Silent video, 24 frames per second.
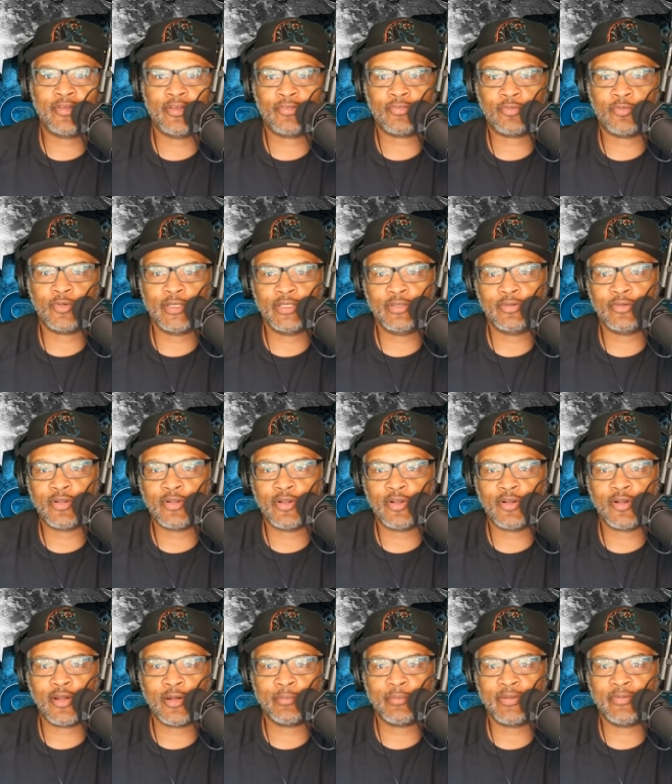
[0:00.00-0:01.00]
This way you can
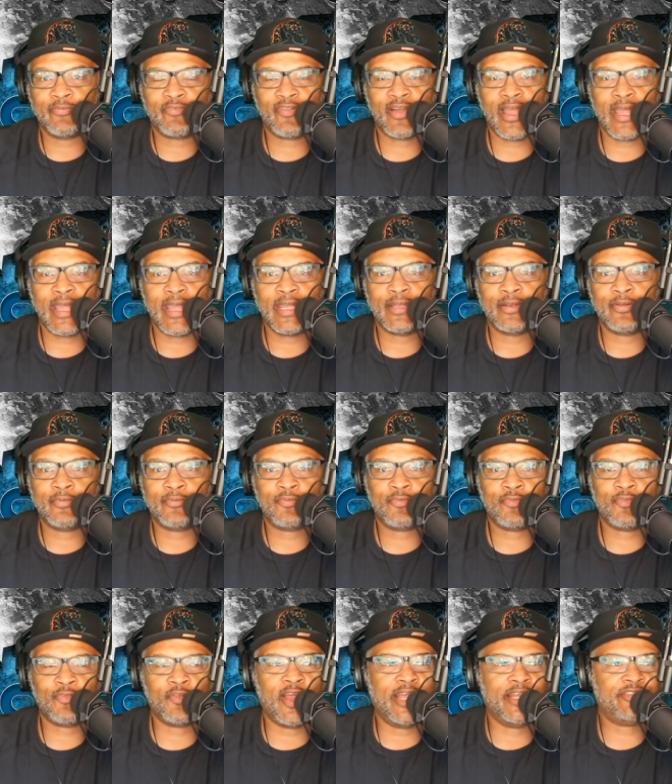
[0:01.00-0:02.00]
come and find the
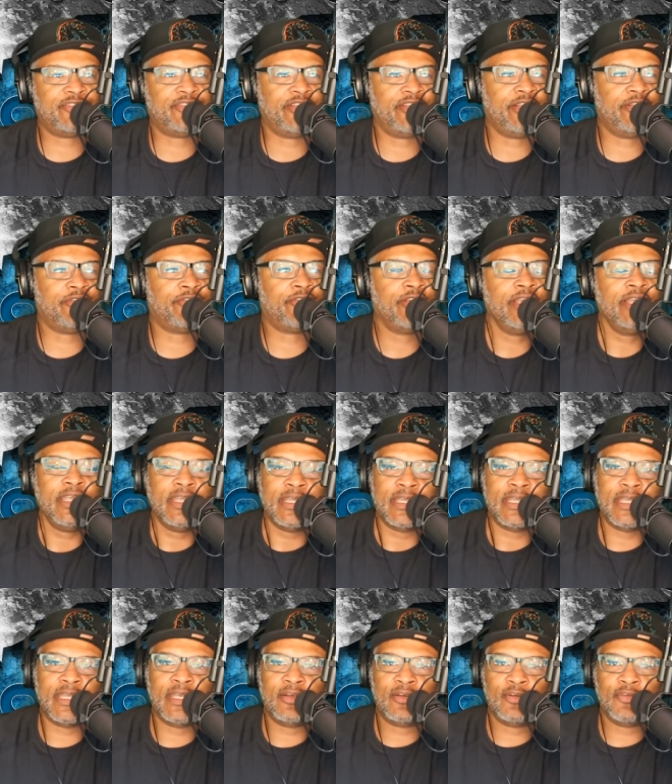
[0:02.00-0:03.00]
freshest
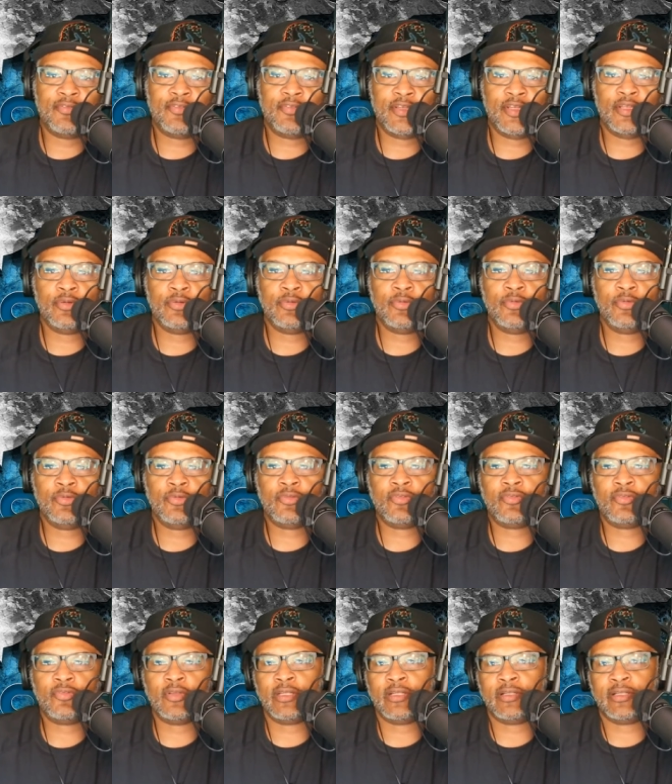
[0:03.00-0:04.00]

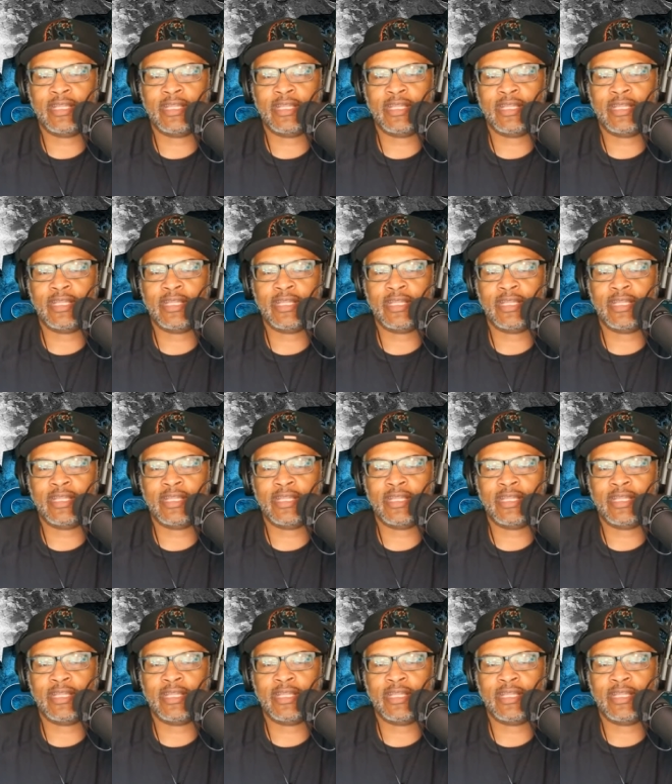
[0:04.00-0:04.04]
interviews,